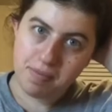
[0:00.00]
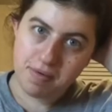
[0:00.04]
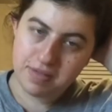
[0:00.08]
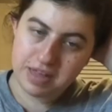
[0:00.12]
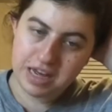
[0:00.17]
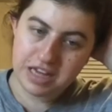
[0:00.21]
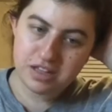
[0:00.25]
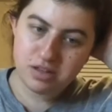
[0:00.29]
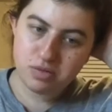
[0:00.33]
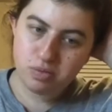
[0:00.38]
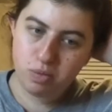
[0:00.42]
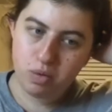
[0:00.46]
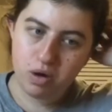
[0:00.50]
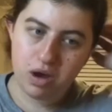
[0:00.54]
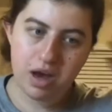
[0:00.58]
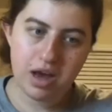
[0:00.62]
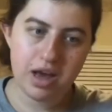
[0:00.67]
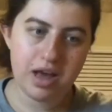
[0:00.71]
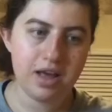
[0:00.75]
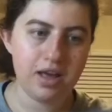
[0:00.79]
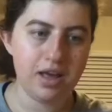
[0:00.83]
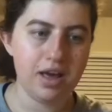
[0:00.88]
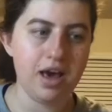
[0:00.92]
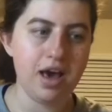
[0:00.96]
But that's
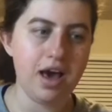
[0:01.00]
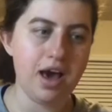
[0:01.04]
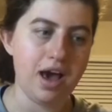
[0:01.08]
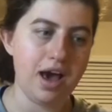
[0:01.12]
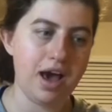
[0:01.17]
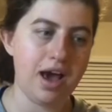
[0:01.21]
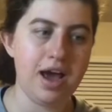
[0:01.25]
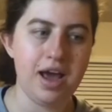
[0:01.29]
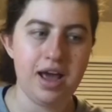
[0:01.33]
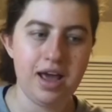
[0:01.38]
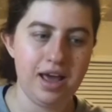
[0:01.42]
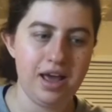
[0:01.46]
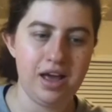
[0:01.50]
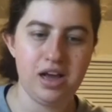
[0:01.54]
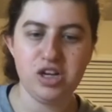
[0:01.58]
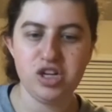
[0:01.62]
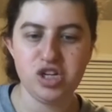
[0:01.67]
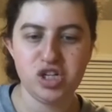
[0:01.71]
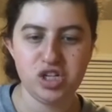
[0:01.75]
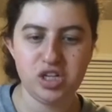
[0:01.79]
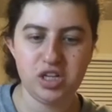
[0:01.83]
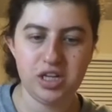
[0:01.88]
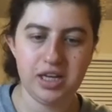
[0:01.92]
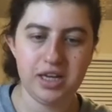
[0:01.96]
what I
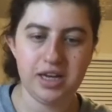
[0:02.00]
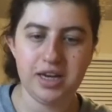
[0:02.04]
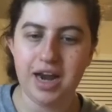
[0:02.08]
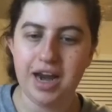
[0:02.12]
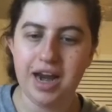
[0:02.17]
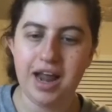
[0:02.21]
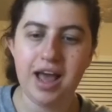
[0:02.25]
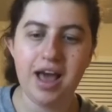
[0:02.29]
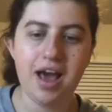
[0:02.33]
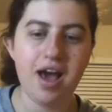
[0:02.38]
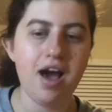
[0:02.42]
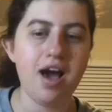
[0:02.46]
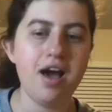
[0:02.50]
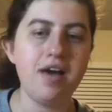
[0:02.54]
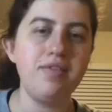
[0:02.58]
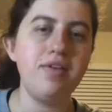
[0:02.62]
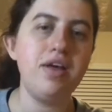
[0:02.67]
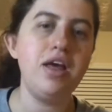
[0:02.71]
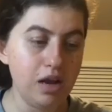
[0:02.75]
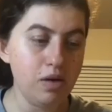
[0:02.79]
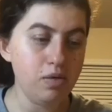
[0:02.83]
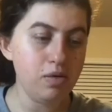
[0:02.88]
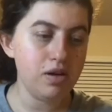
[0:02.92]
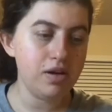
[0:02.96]
actually kind of
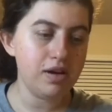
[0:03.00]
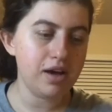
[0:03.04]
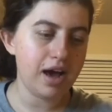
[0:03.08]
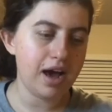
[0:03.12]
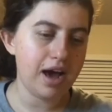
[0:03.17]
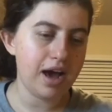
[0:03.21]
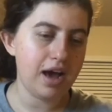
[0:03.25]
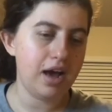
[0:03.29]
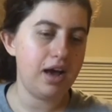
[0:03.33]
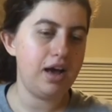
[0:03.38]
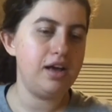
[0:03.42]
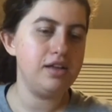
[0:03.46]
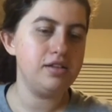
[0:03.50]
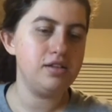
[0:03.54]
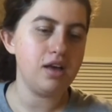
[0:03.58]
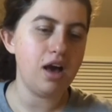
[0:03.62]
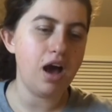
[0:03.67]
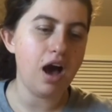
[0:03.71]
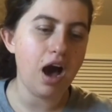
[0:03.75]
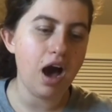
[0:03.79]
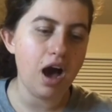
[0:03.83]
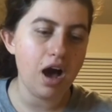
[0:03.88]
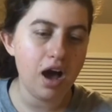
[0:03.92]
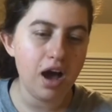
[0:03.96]
have. Hey guys,
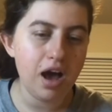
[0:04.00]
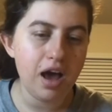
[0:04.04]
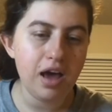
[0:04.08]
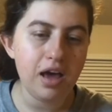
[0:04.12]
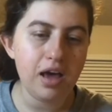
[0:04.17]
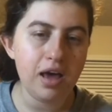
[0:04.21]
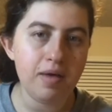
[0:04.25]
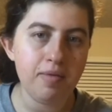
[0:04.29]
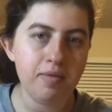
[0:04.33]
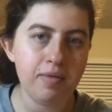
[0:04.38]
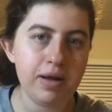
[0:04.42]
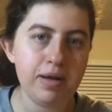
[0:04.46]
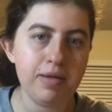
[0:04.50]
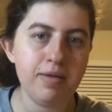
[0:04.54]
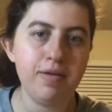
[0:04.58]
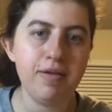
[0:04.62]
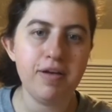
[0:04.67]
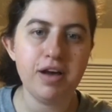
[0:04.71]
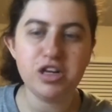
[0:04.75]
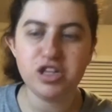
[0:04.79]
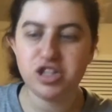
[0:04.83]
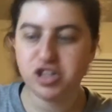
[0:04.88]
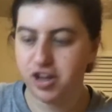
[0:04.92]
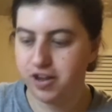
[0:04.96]
I am going
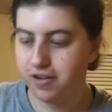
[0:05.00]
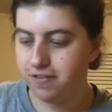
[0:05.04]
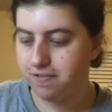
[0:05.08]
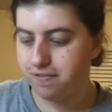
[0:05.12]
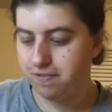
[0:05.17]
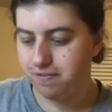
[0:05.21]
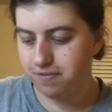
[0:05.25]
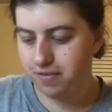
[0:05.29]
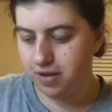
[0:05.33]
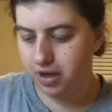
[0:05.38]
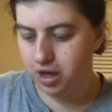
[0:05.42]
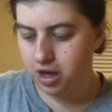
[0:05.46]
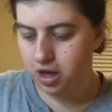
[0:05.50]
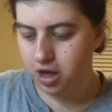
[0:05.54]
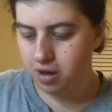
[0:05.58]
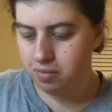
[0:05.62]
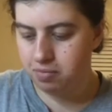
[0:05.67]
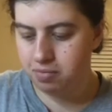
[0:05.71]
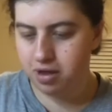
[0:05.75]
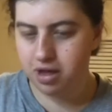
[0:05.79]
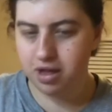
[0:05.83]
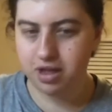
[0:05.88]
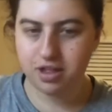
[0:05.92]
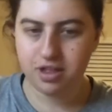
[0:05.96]
to actually
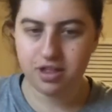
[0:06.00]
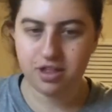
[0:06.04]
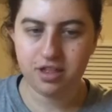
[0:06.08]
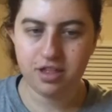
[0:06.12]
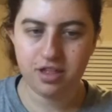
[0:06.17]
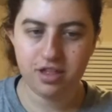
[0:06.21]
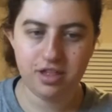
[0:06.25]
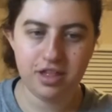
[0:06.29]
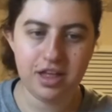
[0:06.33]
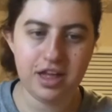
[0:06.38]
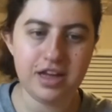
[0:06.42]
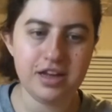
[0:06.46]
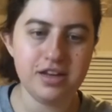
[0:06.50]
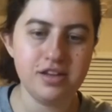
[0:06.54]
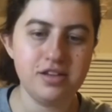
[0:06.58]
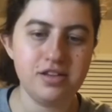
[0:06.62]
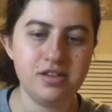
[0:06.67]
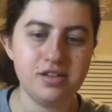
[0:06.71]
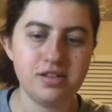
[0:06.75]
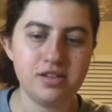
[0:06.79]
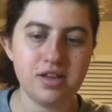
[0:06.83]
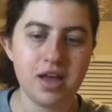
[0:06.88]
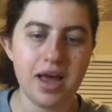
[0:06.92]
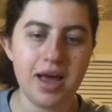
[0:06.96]
film
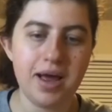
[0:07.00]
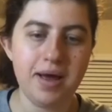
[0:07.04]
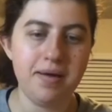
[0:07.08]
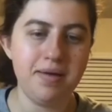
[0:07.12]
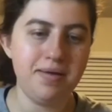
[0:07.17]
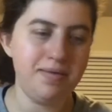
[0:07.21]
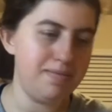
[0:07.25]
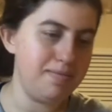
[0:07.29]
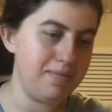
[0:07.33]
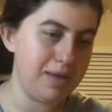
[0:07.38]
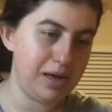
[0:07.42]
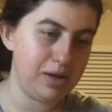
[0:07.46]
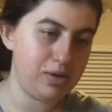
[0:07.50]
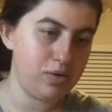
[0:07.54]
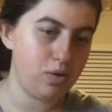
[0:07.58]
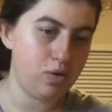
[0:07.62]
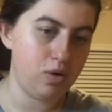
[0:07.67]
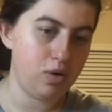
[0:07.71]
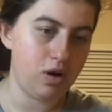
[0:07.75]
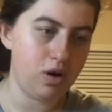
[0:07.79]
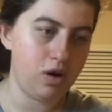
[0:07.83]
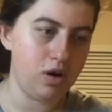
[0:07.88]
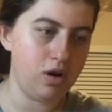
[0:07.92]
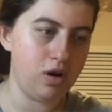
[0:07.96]
this makeup
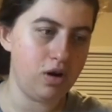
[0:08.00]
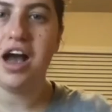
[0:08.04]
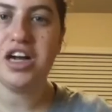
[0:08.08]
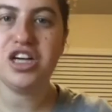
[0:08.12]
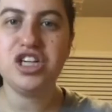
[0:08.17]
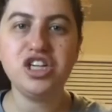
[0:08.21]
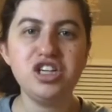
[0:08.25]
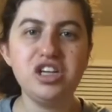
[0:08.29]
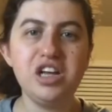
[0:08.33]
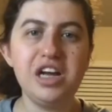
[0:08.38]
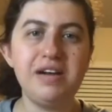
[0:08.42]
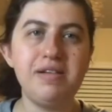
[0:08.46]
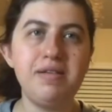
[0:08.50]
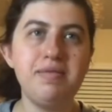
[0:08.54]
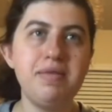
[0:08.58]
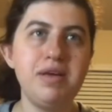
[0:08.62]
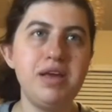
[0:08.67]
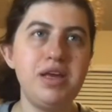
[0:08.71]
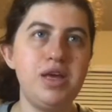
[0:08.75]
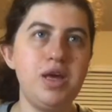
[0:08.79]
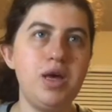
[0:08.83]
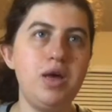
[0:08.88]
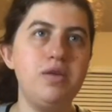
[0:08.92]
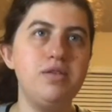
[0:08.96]
tutorial. Actually,
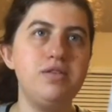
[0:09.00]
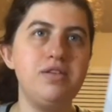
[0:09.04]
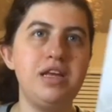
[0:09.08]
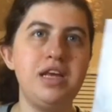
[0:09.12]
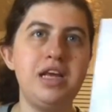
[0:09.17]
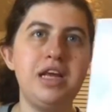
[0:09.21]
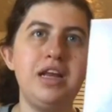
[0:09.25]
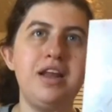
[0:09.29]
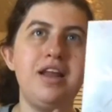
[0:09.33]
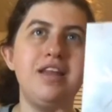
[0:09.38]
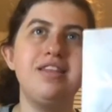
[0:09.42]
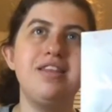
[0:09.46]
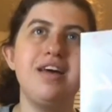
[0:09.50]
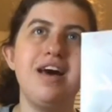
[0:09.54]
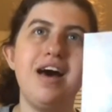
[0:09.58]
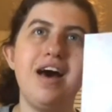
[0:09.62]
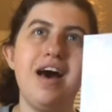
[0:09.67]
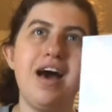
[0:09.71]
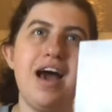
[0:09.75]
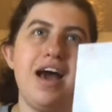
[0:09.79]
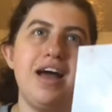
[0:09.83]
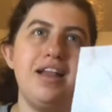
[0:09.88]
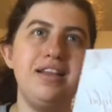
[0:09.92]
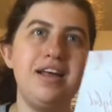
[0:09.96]
I'm going to be using the
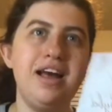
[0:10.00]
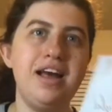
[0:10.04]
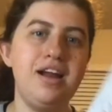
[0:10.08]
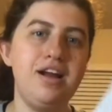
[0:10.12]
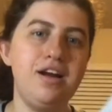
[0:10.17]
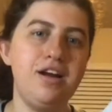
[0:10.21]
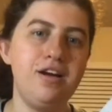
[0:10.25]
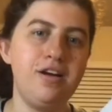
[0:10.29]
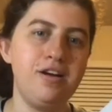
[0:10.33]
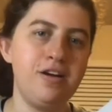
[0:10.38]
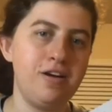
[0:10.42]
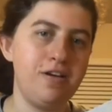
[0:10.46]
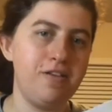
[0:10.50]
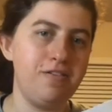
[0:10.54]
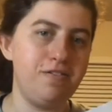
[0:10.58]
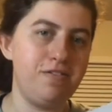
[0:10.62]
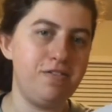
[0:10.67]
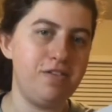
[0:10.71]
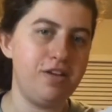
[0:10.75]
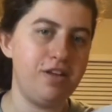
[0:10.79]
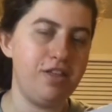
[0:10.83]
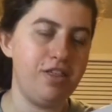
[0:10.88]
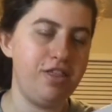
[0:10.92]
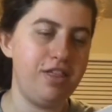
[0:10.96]

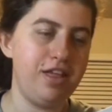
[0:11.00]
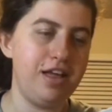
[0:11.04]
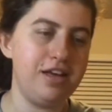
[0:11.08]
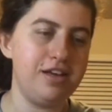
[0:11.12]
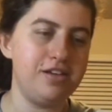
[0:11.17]
highlighter for